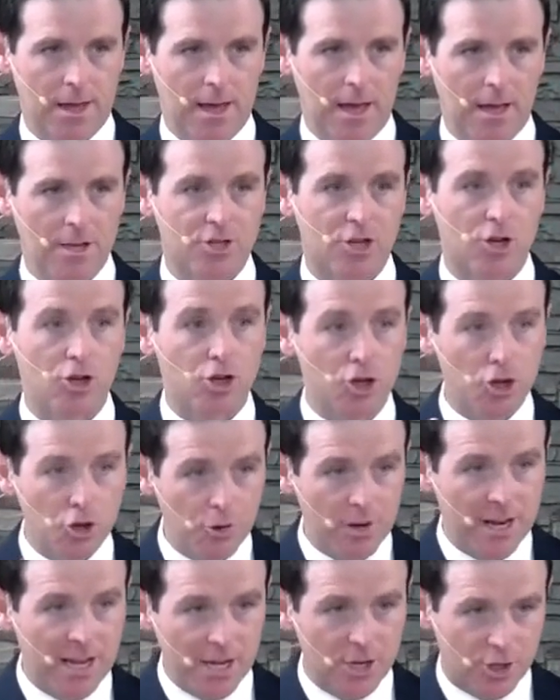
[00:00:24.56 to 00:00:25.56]
And so you
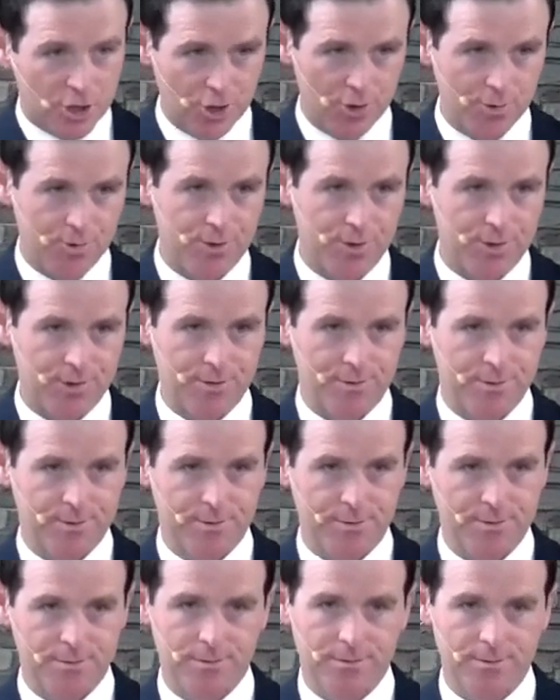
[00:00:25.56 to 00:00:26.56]
need truth.
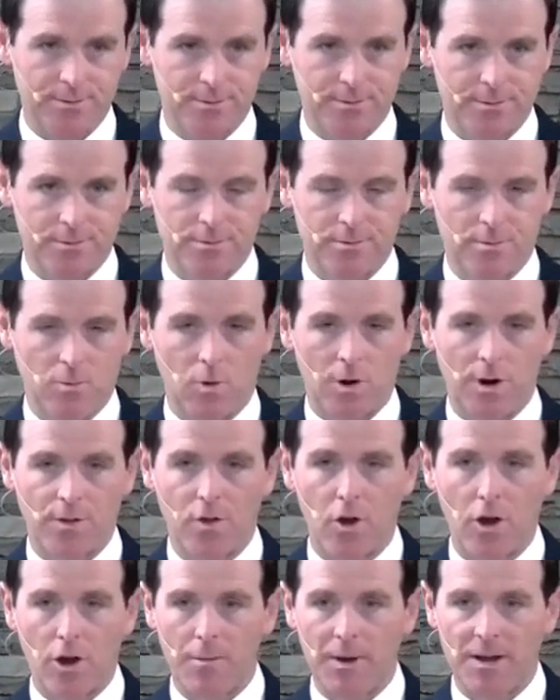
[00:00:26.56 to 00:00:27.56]
We're going to
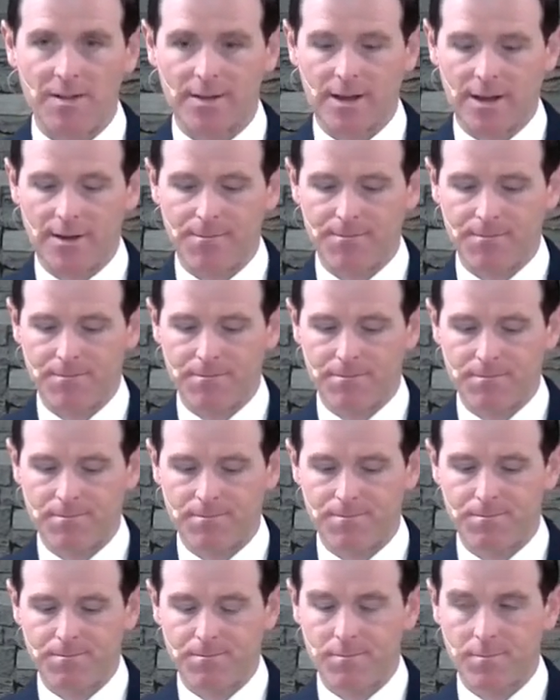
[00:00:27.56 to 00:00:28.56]
talk about that.
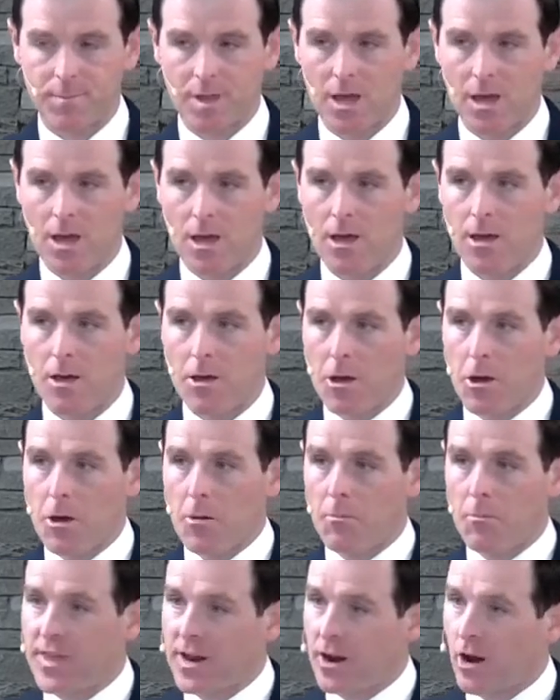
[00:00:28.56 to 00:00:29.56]

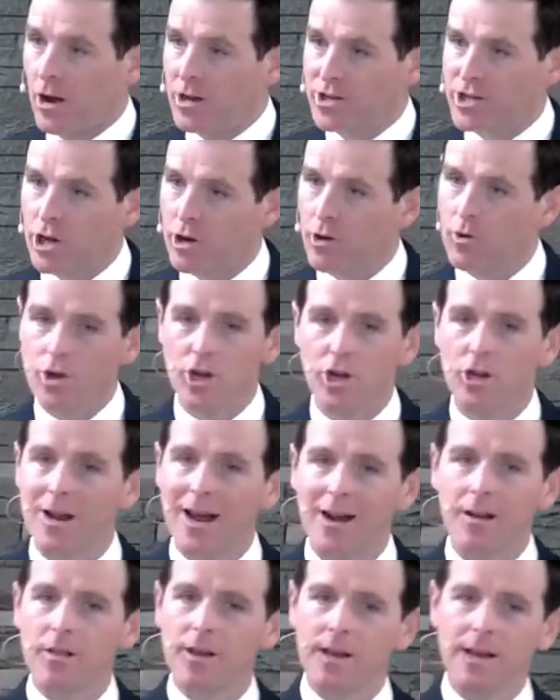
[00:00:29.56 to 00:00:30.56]
But then also, you
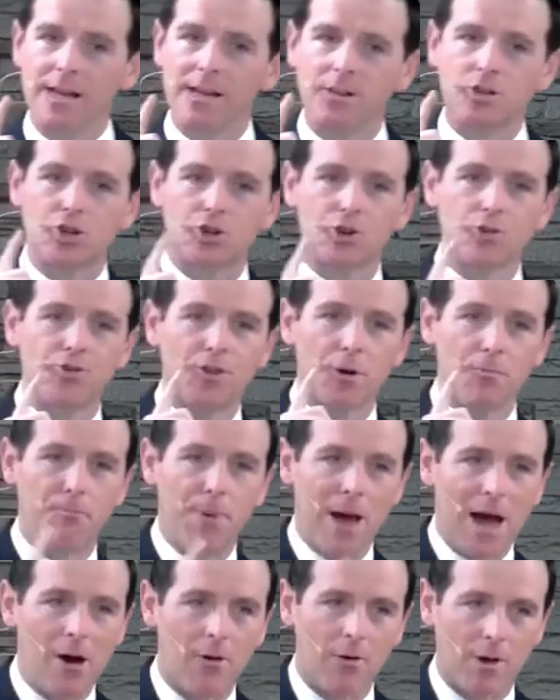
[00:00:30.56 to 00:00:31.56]
not only need truth
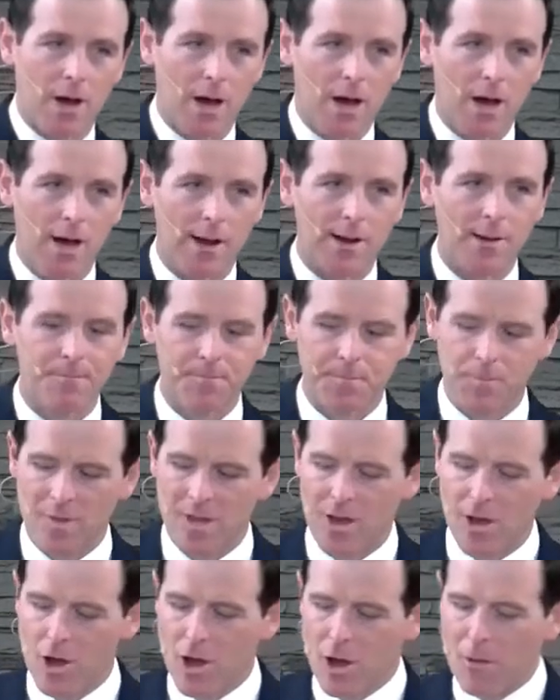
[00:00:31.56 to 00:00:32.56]
about God,
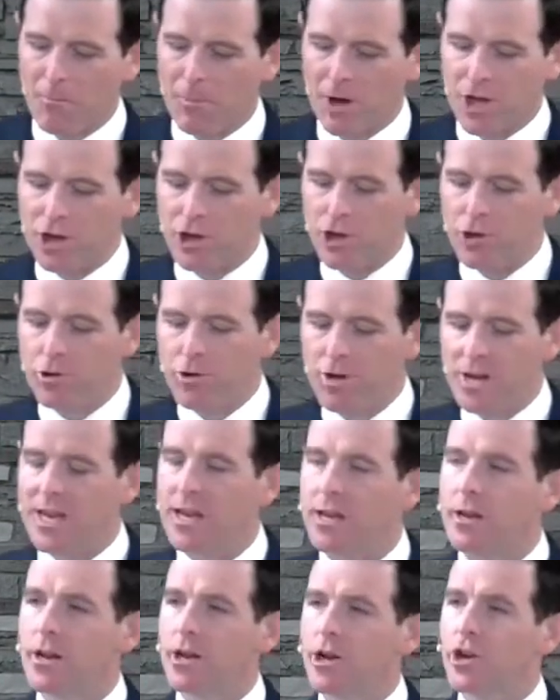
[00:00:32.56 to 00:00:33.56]
but you
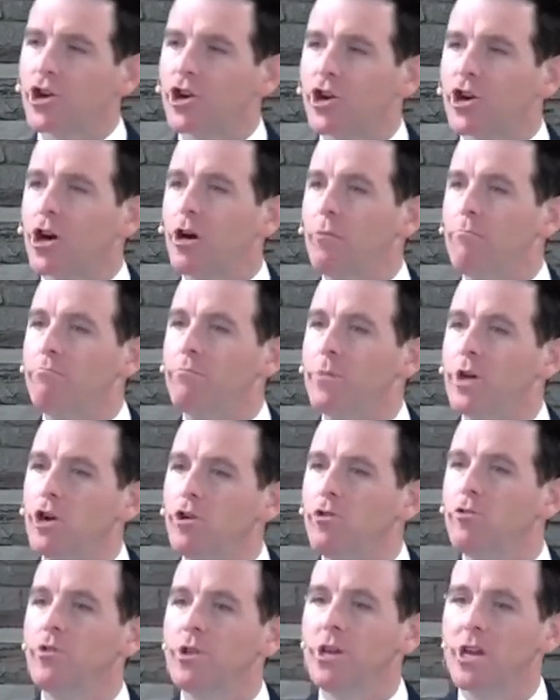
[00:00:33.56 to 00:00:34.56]
need
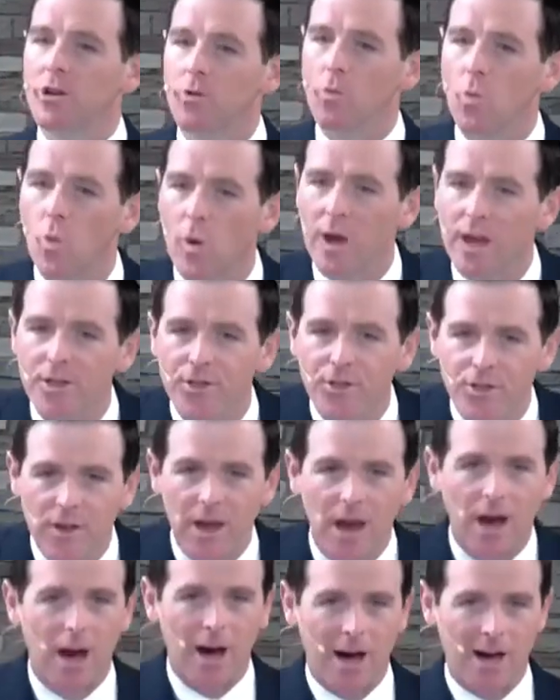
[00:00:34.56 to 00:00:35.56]
communion with
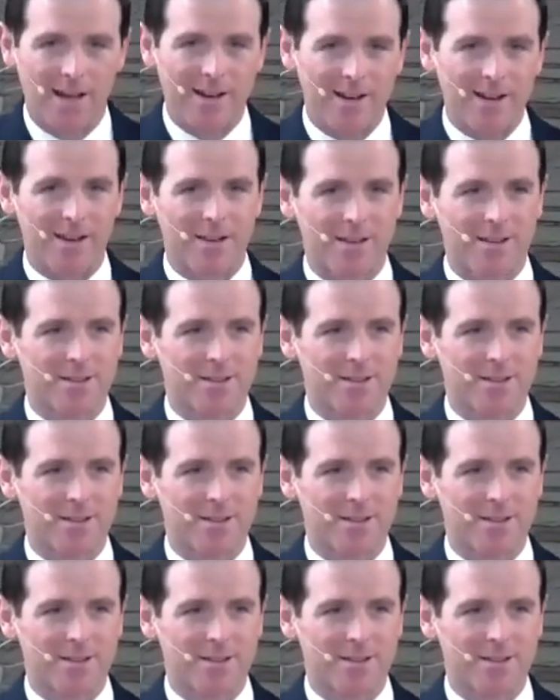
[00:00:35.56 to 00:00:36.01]
God.